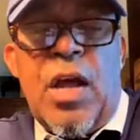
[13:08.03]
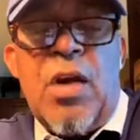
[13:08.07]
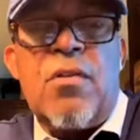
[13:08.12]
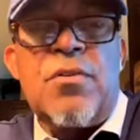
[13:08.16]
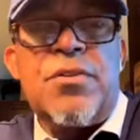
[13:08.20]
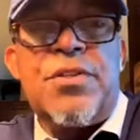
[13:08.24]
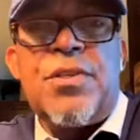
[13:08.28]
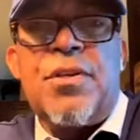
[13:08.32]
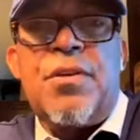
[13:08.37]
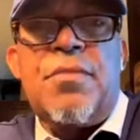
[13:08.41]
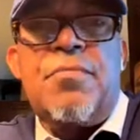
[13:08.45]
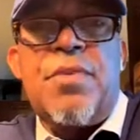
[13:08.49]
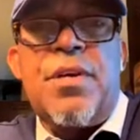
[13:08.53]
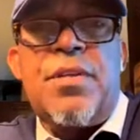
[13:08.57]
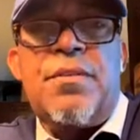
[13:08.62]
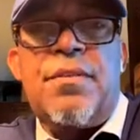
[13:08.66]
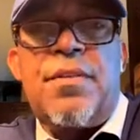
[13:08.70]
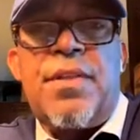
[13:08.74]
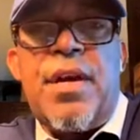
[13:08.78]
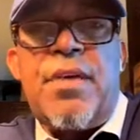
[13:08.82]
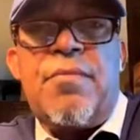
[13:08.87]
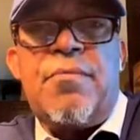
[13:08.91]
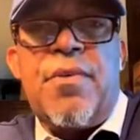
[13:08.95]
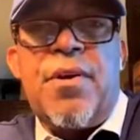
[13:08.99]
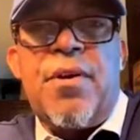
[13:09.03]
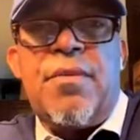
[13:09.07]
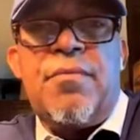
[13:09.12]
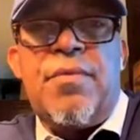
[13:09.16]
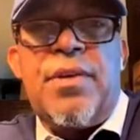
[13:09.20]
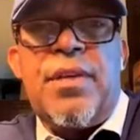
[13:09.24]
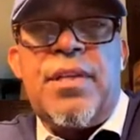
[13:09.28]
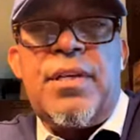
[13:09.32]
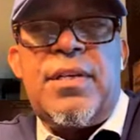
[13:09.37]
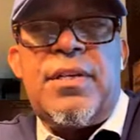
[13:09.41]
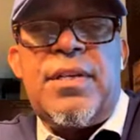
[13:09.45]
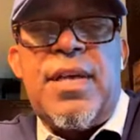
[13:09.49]
Oh, so they weren't
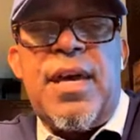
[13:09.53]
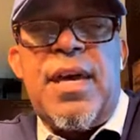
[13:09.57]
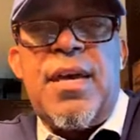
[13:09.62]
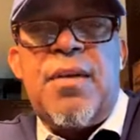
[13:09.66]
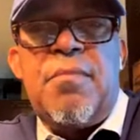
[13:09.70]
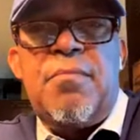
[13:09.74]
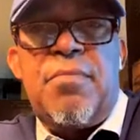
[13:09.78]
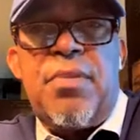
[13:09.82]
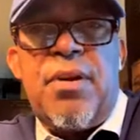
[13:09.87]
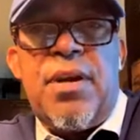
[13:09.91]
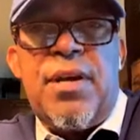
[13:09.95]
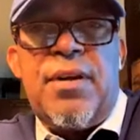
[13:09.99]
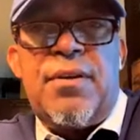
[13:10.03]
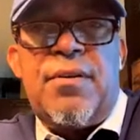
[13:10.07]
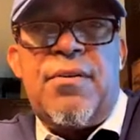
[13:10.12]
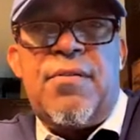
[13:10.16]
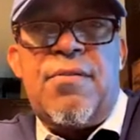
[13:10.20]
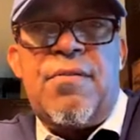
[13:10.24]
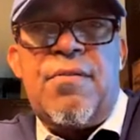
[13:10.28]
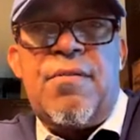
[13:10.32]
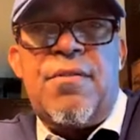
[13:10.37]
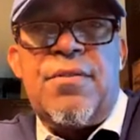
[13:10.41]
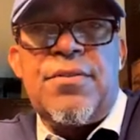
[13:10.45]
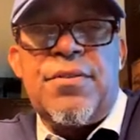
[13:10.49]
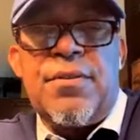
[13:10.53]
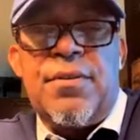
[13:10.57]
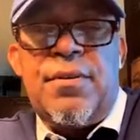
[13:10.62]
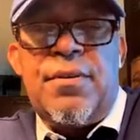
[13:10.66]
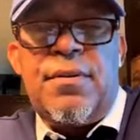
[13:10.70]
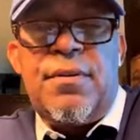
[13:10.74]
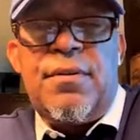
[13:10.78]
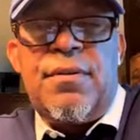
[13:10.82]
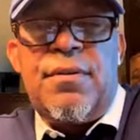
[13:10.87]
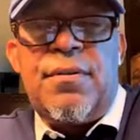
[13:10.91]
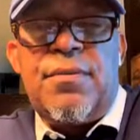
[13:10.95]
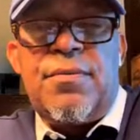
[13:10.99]
really name brand oils,
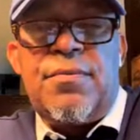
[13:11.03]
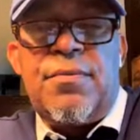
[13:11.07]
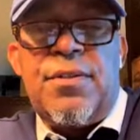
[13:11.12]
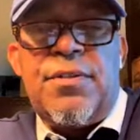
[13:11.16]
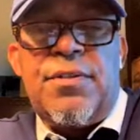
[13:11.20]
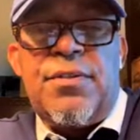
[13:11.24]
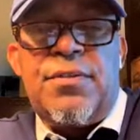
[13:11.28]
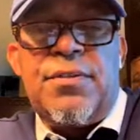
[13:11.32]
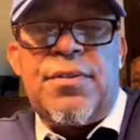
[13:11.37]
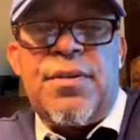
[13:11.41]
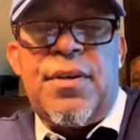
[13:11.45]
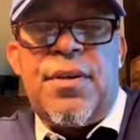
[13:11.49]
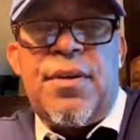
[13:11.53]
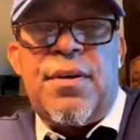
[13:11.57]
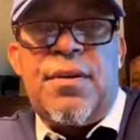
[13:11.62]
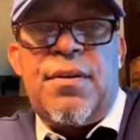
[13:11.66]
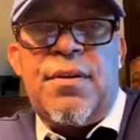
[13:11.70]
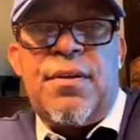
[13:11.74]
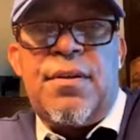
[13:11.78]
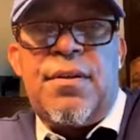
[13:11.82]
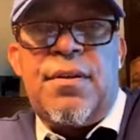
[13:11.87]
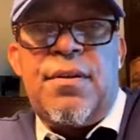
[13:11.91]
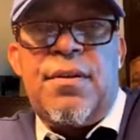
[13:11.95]
is what you're saying?